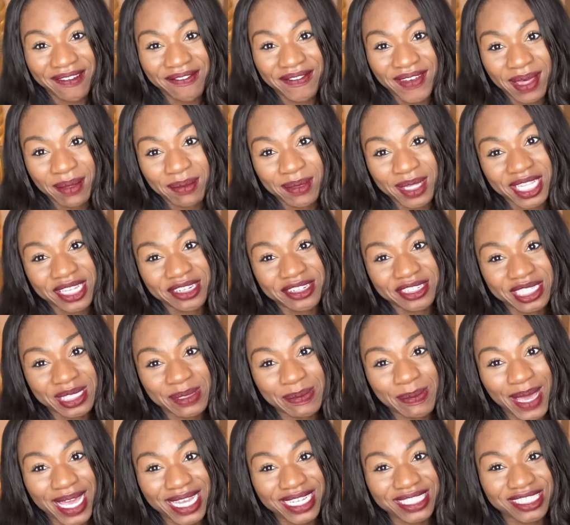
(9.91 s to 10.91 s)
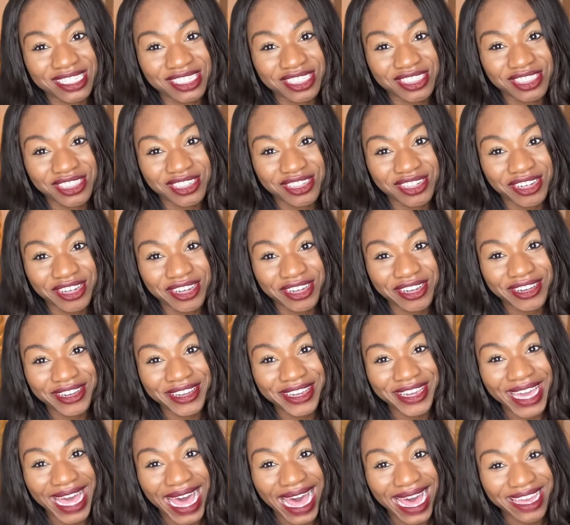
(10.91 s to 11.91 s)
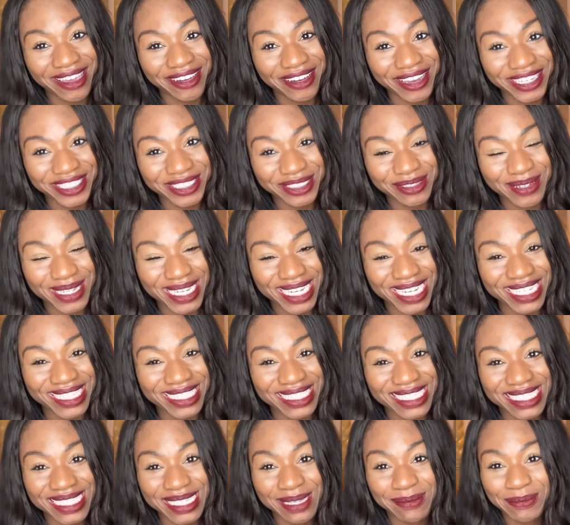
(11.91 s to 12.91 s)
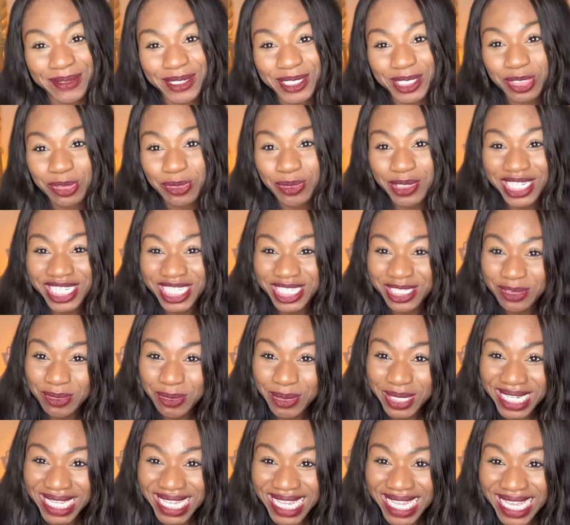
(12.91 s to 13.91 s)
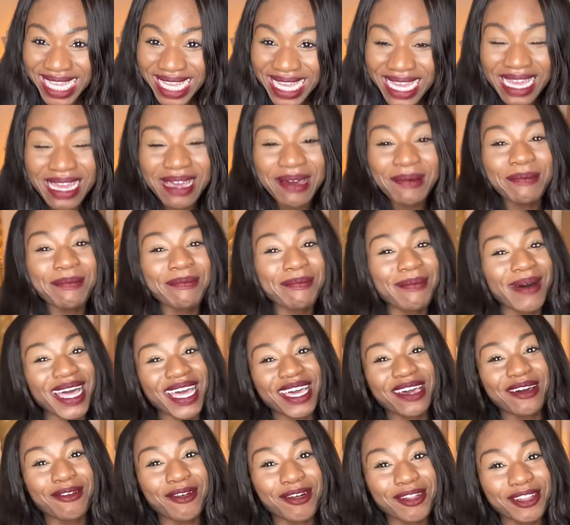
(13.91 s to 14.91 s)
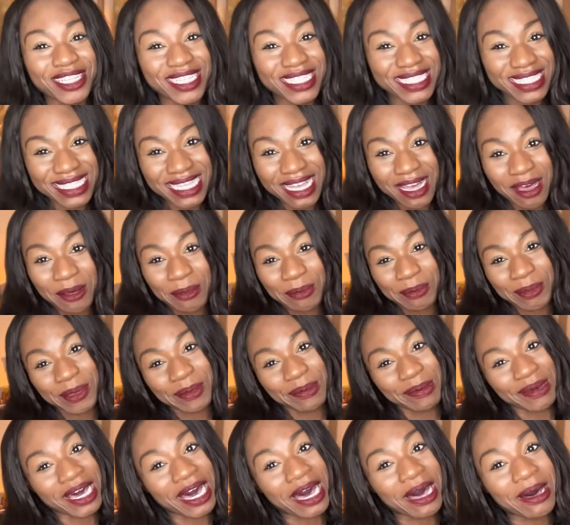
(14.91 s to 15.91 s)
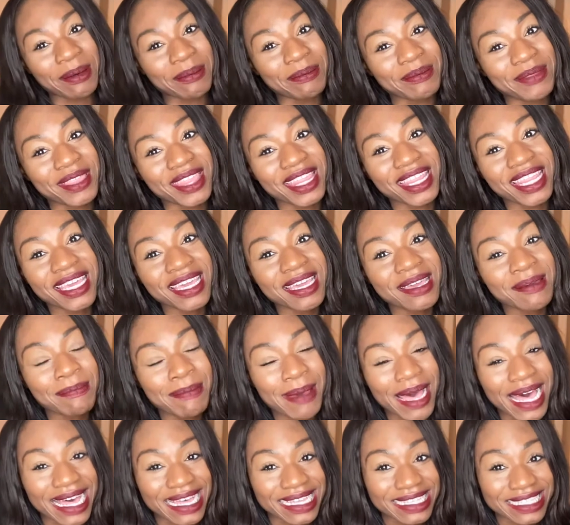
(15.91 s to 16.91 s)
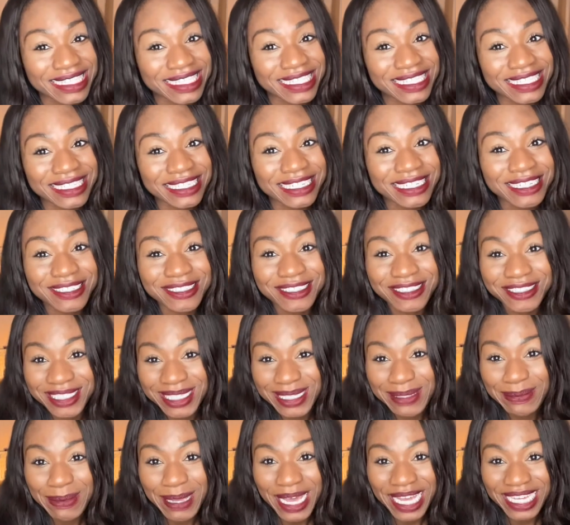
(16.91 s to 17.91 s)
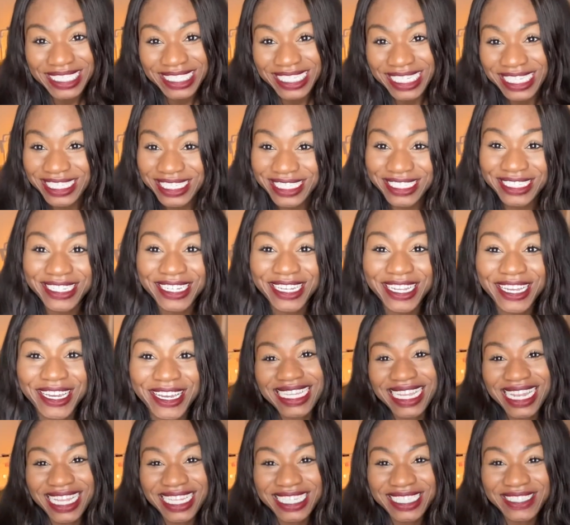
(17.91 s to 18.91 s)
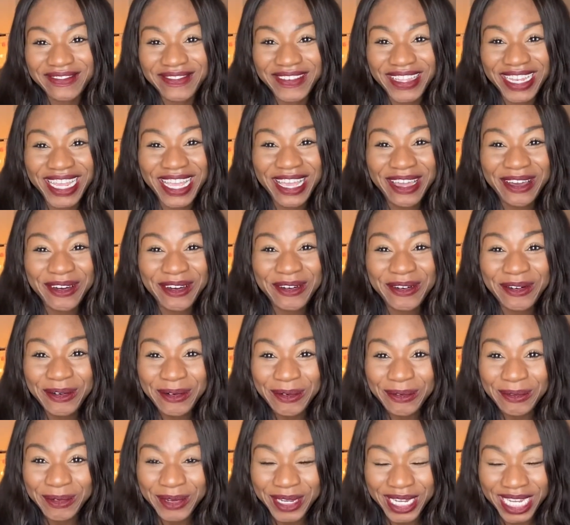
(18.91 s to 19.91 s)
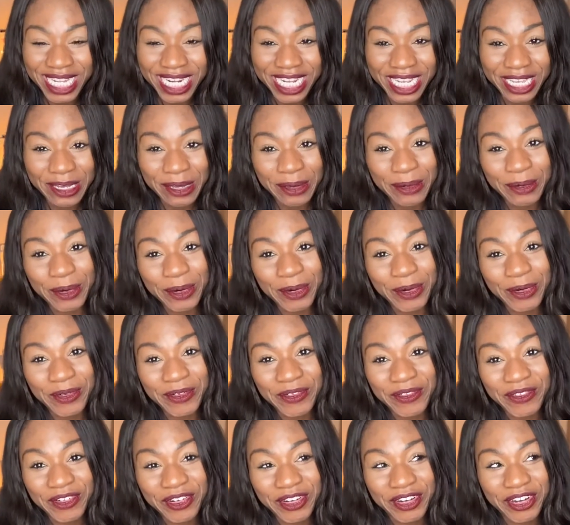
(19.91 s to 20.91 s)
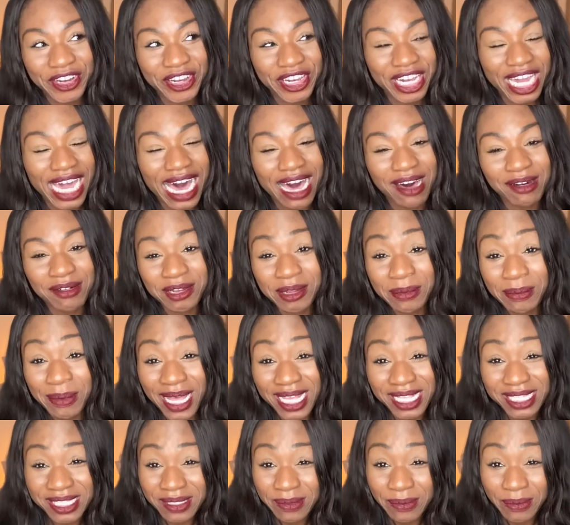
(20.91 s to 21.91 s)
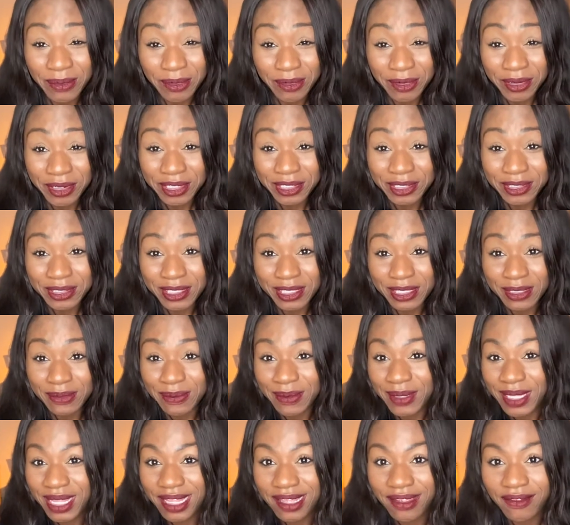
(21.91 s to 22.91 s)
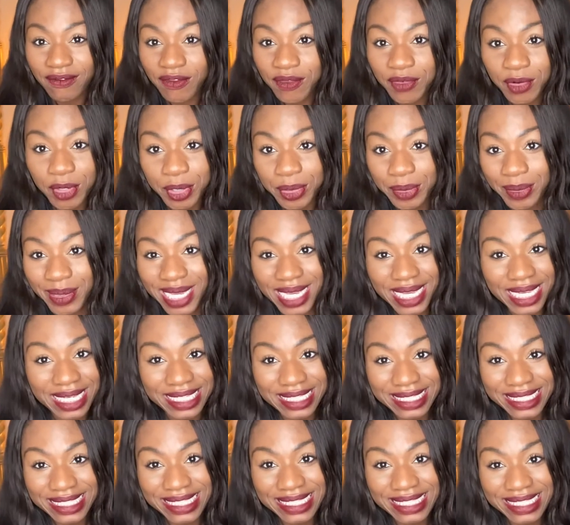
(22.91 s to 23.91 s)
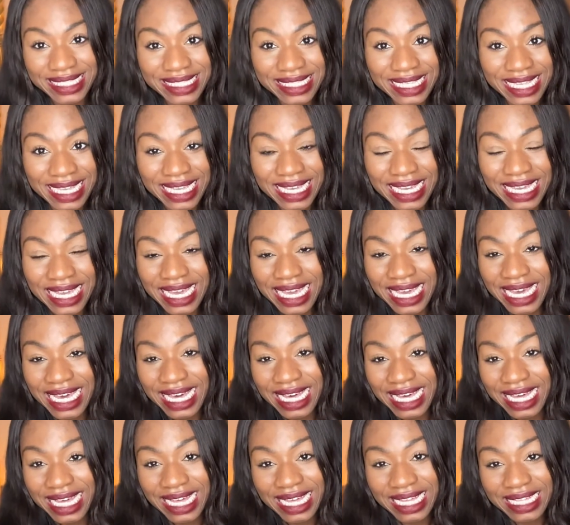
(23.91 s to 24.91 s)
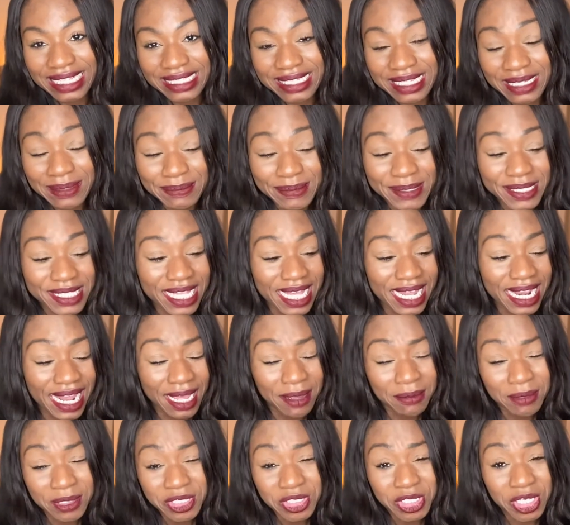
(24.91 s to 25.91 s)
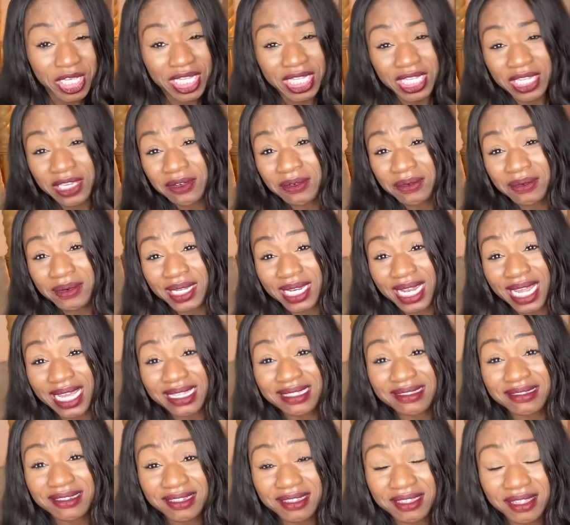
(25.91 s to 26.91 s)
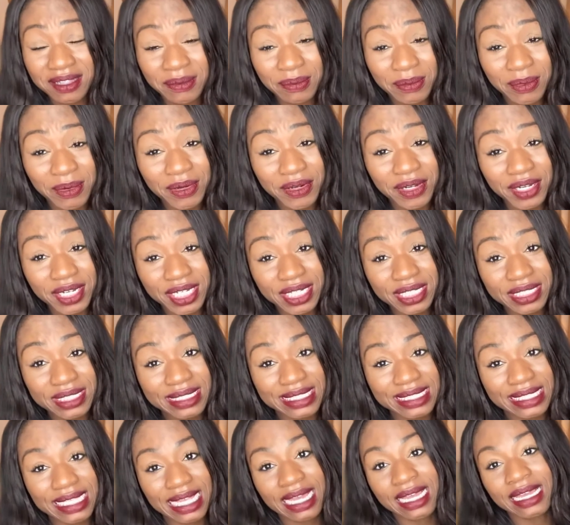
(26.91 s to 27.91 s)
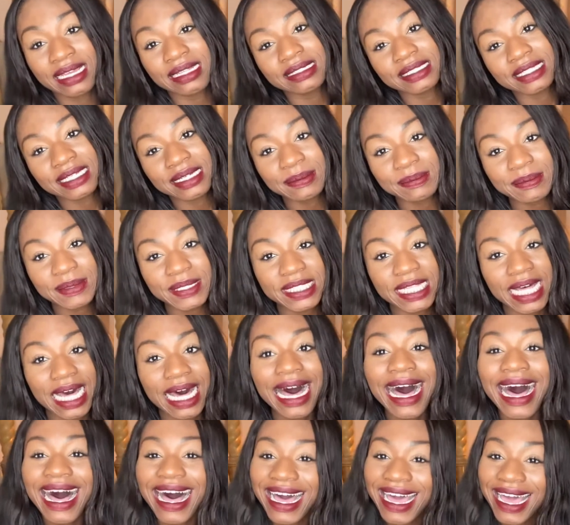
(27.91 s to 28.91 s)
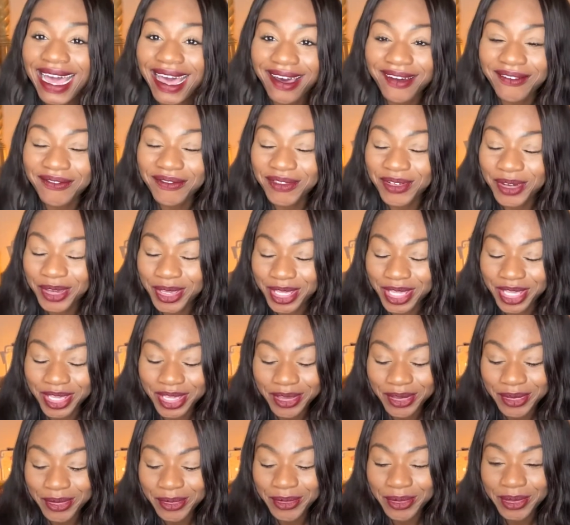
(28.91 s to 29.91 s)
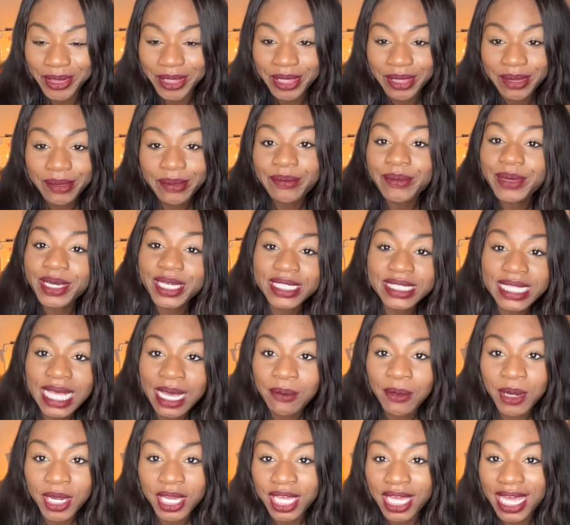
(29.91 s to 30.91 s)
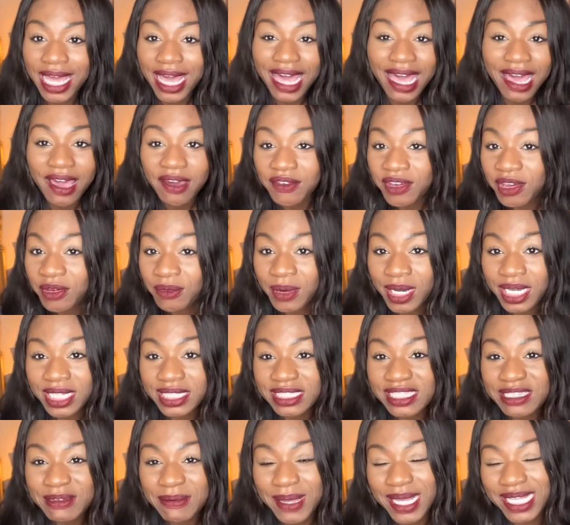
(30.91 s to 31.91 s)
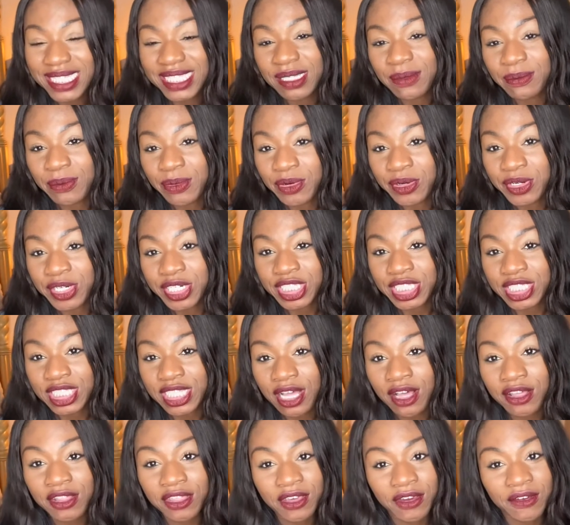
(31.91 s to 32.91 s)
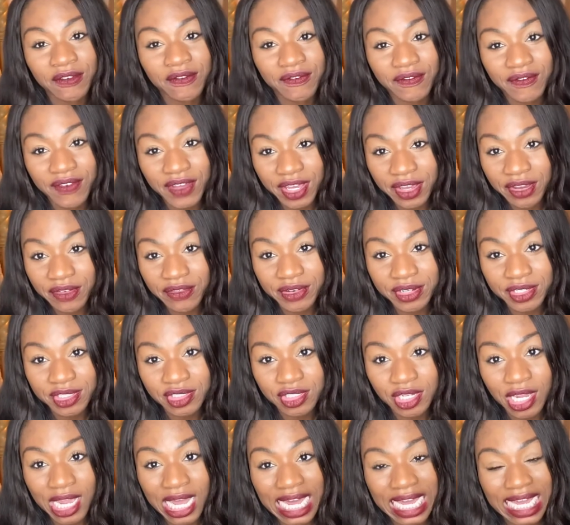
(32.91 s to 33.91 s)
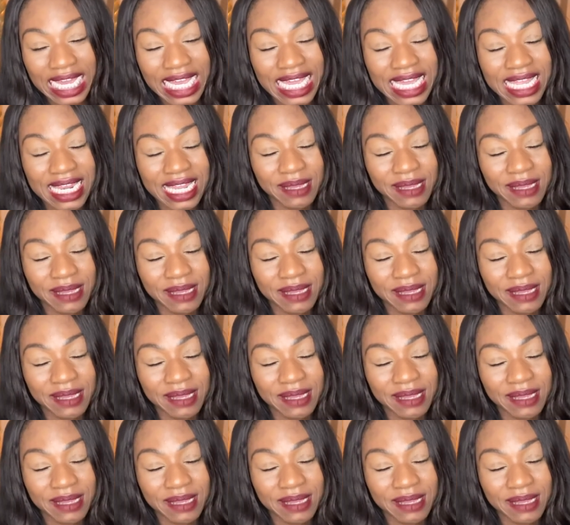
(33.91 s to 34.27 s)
guys, just dropping this video as an interlude because for some reason I could not form a welcome intro to save my life. So here I am. I just want to welcome you all to my video. This is going to provide you with 10 tips to pass the nurse practitioner licensure exam. So if you are in nurse practitioner school